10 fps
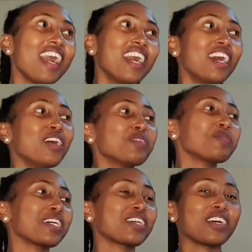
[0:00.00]
Oh
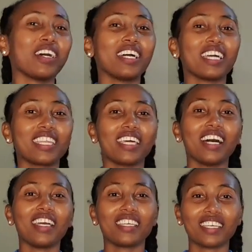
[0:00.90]
my god.
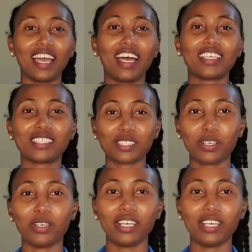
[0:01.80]
Yeah, so